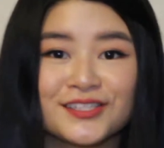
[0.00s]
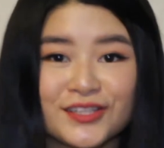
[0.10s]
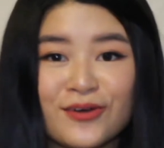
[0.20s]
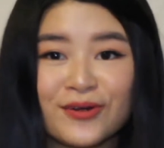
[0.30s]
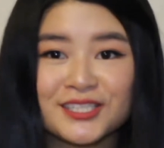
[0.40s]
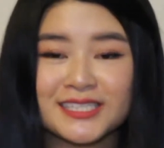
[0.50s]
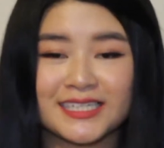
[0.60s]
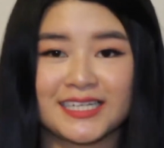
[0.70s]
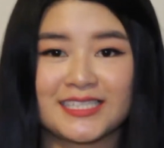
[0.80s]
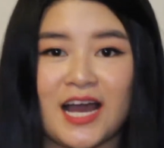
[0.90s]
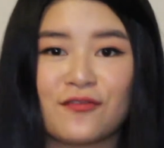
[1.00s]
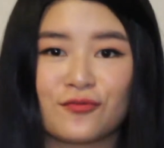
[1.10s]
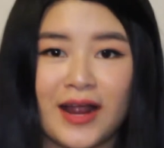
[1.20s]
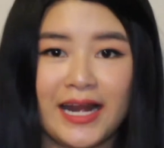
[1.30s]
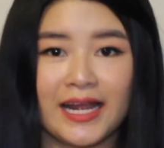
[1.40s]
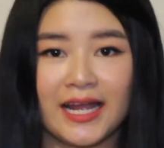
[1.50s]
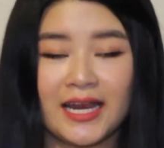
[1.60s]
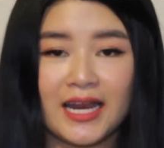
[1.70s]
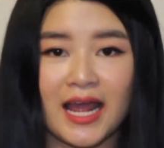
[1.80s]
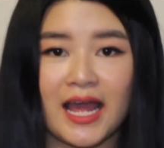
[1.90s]
So we're just gonna dive right
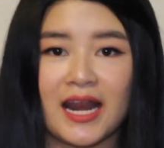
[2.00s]
in